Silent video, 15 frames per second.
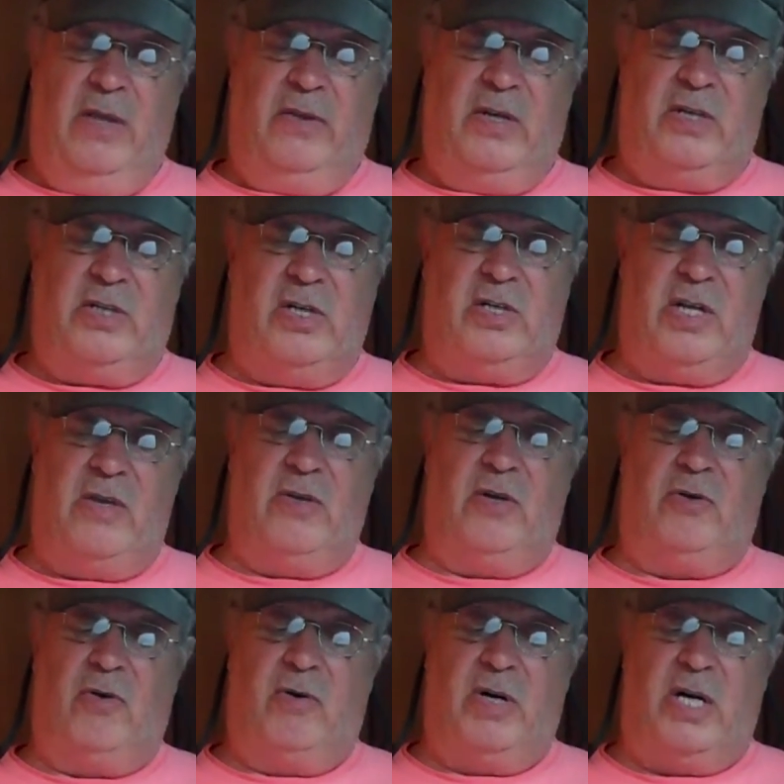This is in the
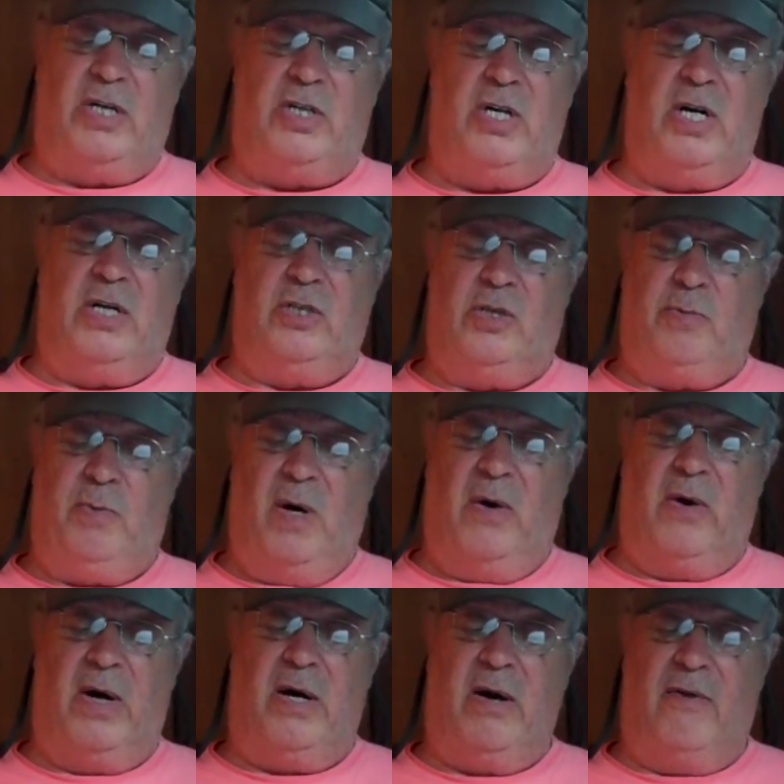tradition and
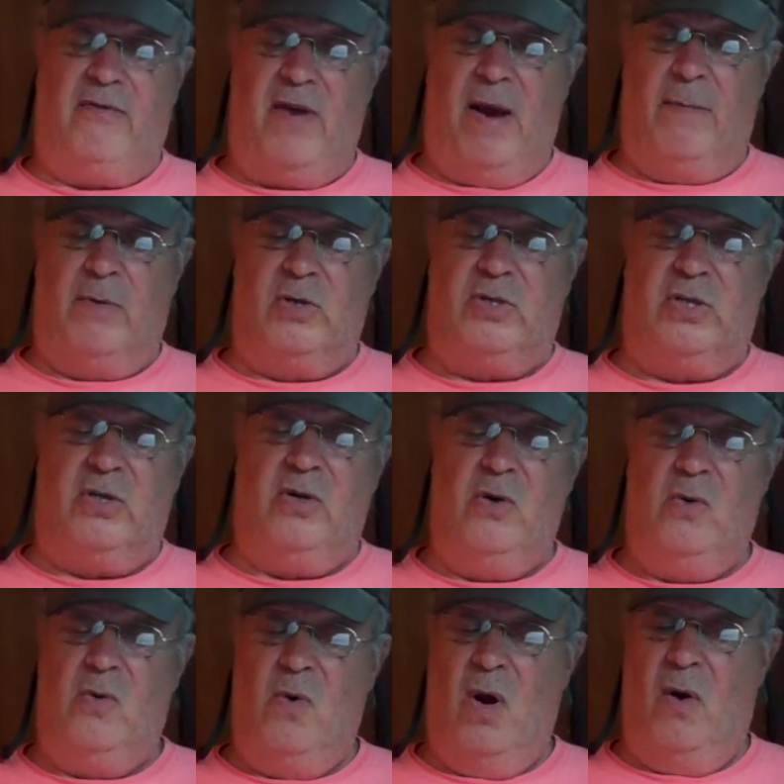spirit of Emerson,
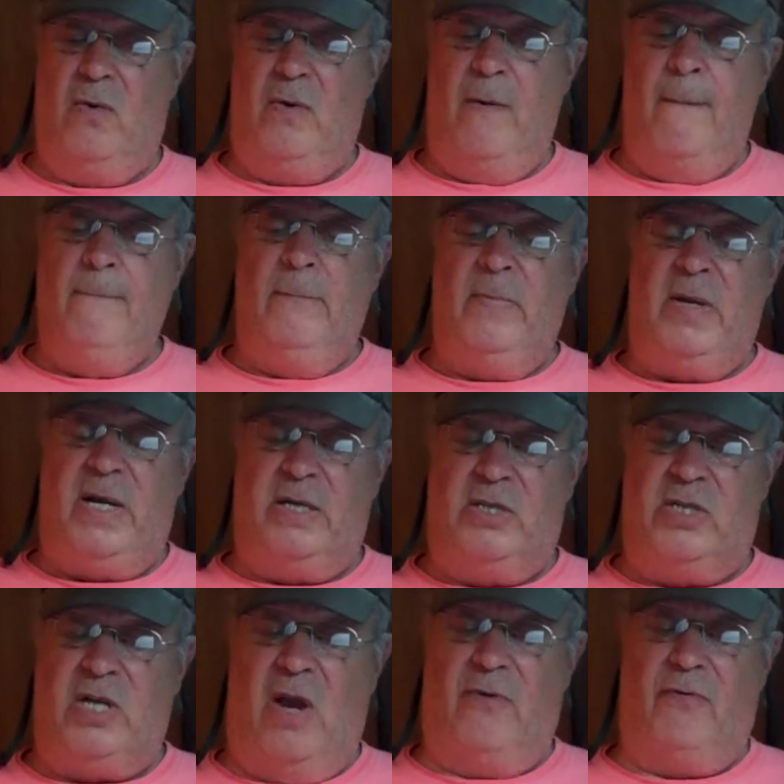who wrote in
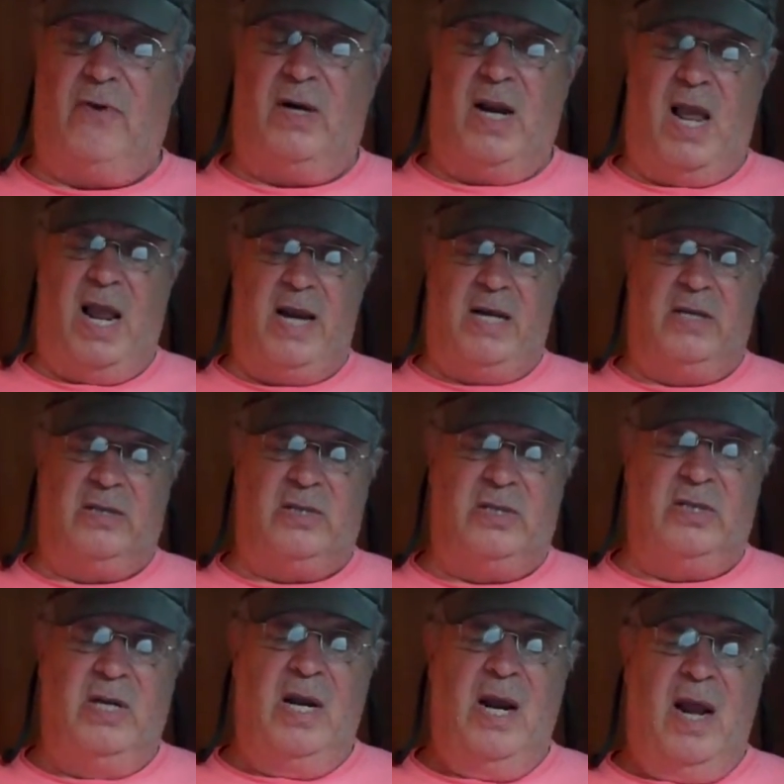Self
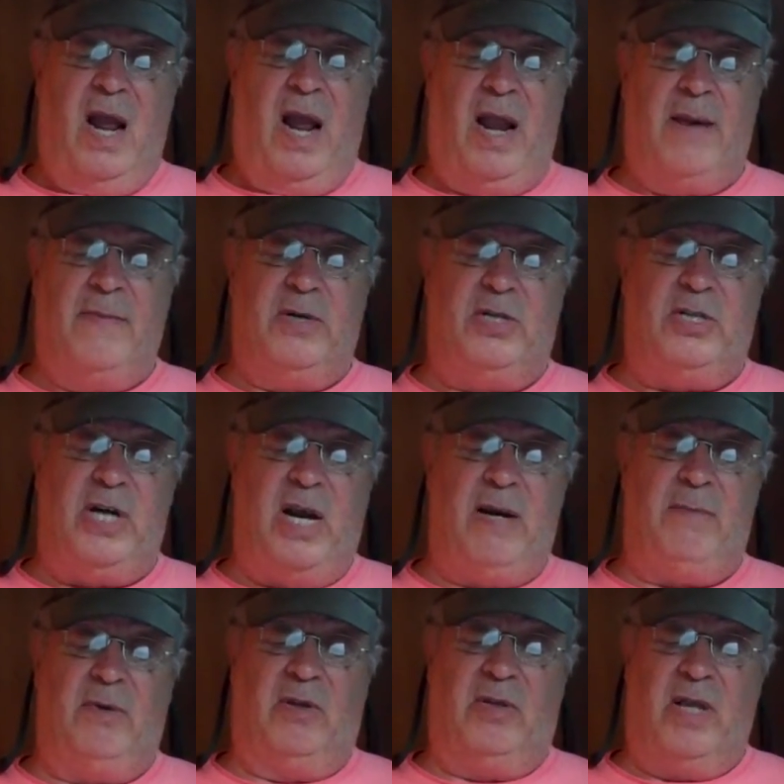Reliance I am
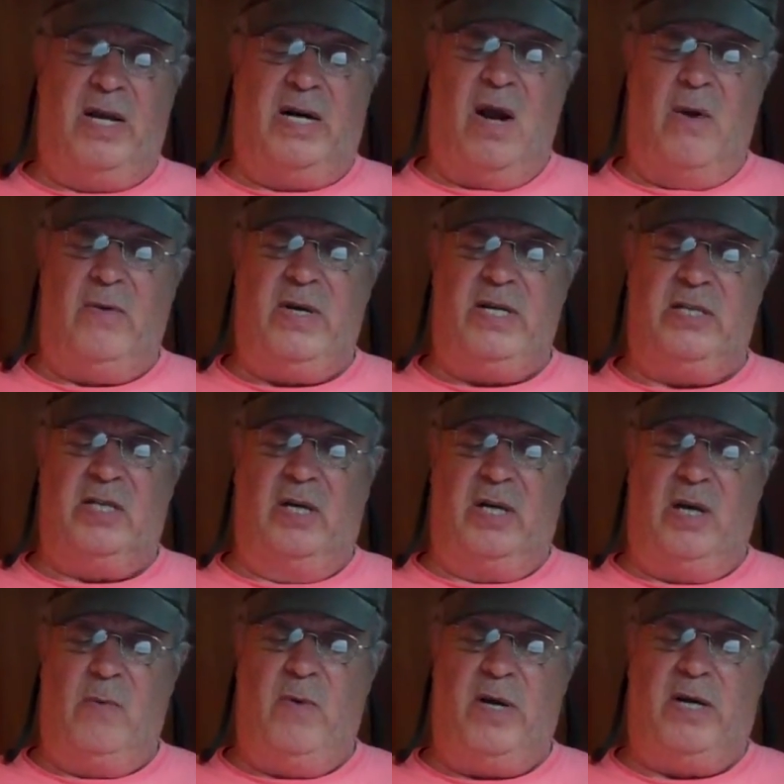ashamed to think how
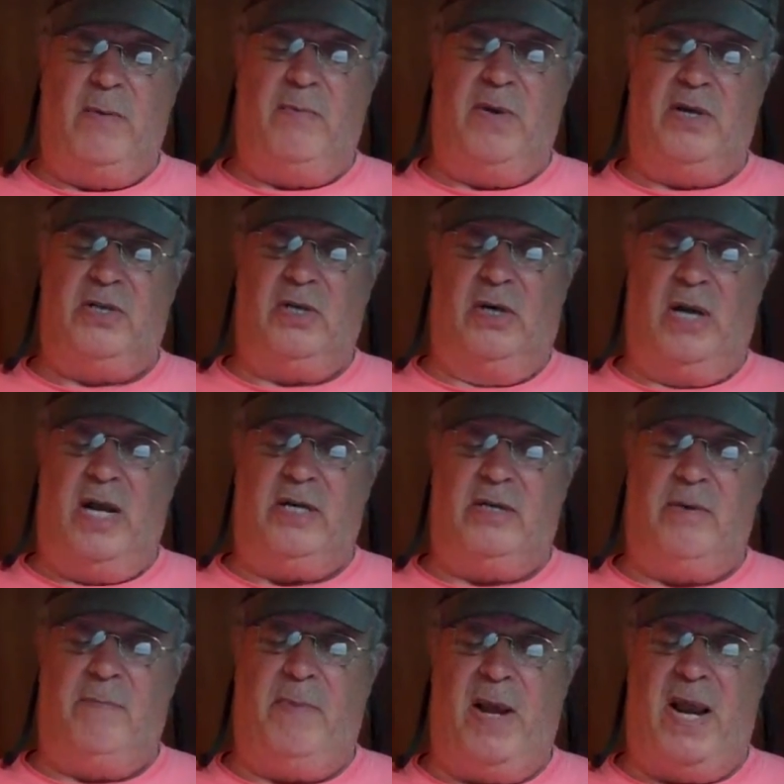easily we capitulate
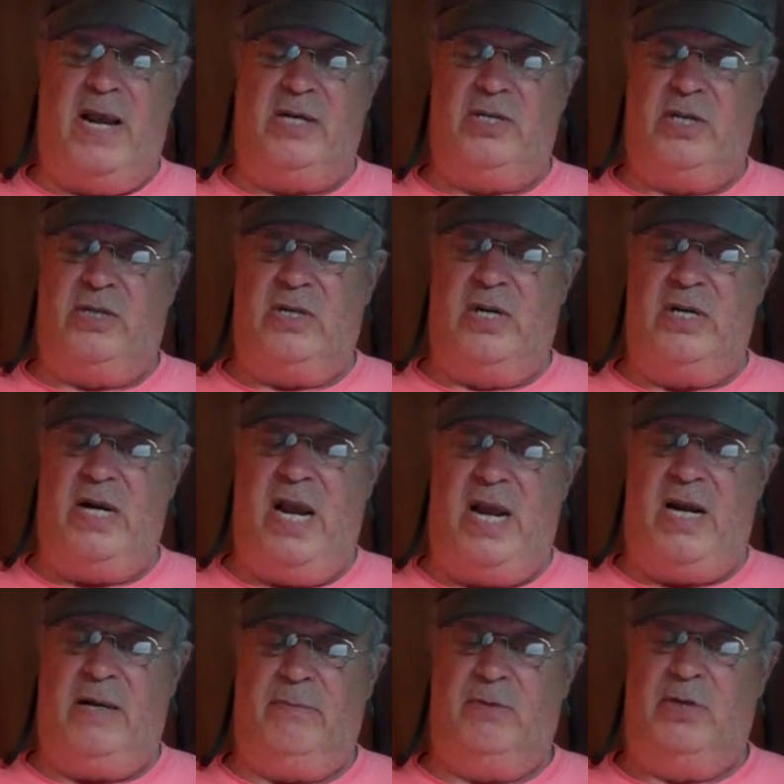to badges and
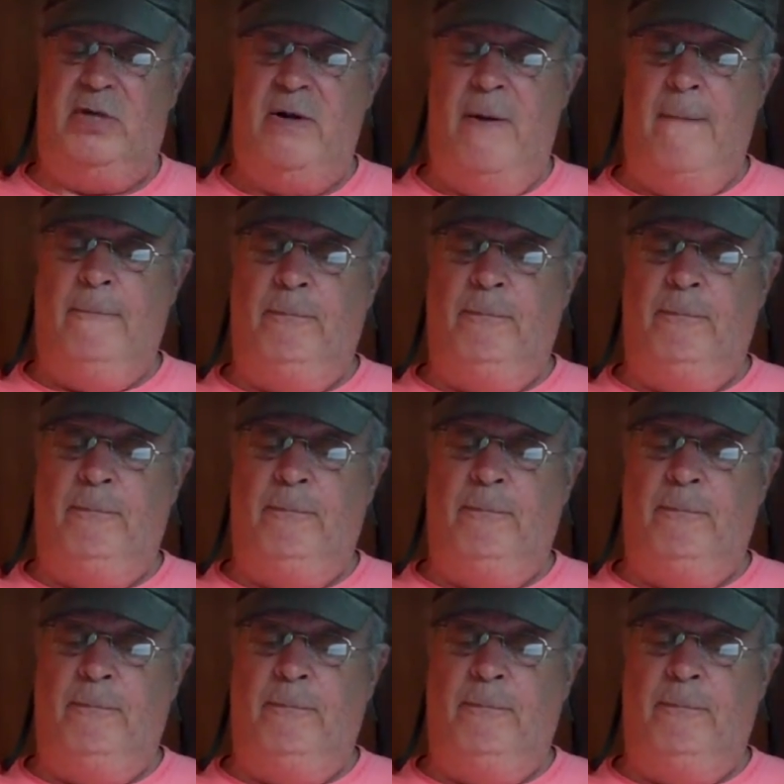names,